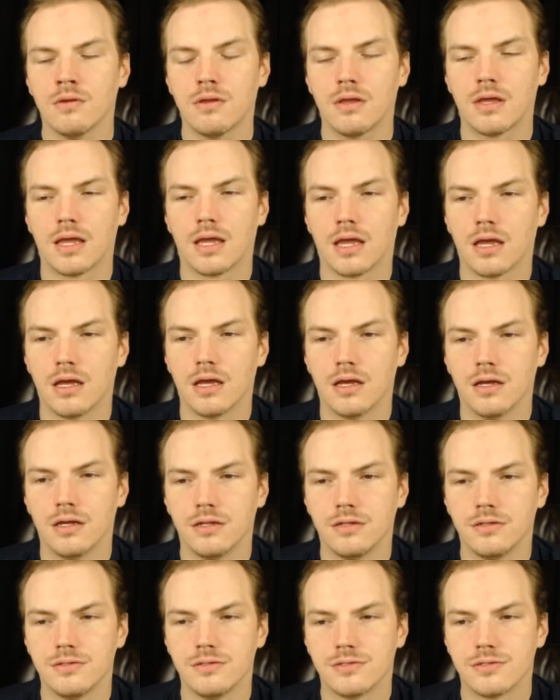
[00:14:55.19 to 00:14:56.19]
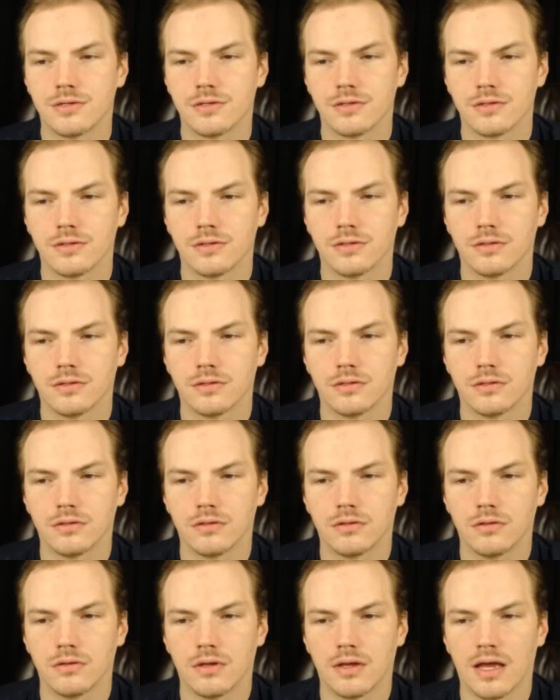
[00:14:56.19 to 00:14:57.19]
And
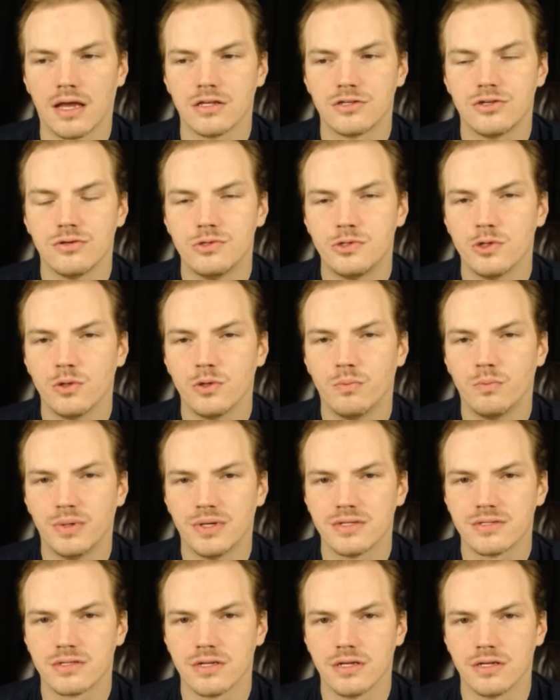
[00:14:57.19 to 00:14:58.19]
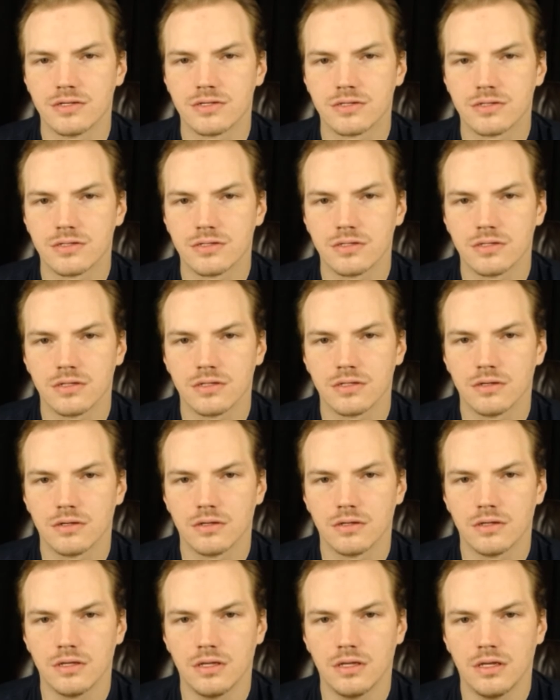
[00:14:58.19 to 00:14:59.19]
as you do business,
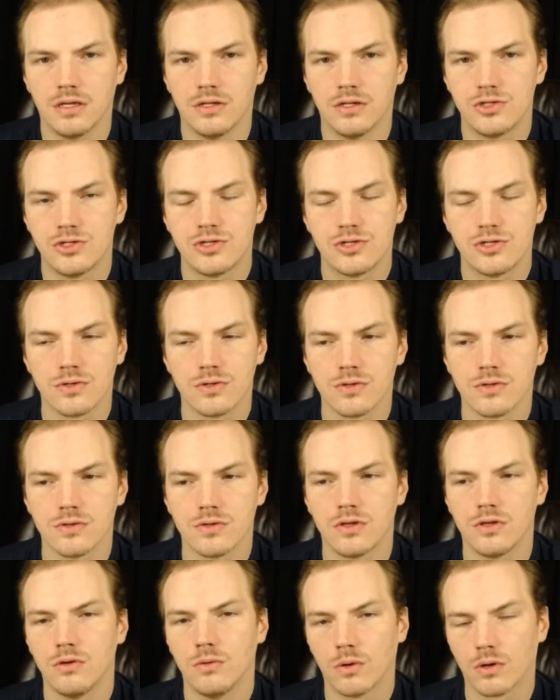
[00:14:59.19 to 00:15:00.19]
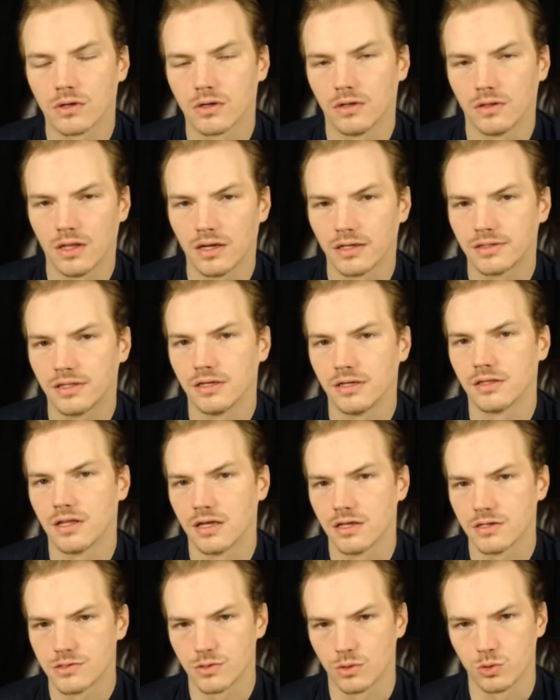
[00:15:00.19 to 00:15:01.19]
ensure that you are collecting
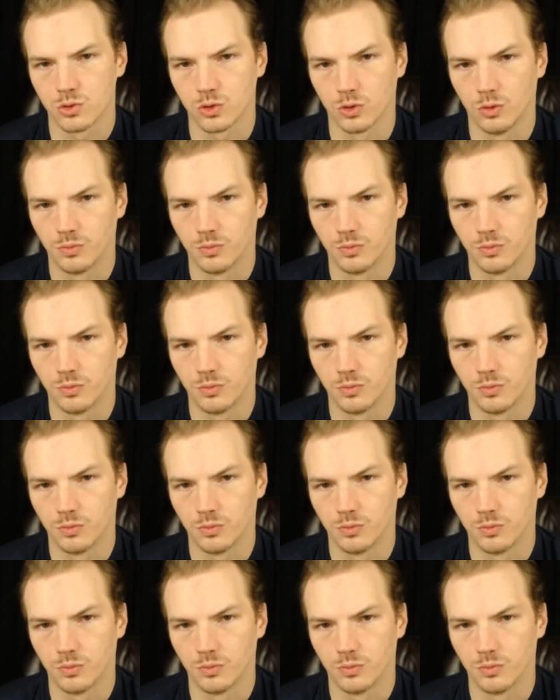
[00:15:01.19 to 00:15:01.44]
that social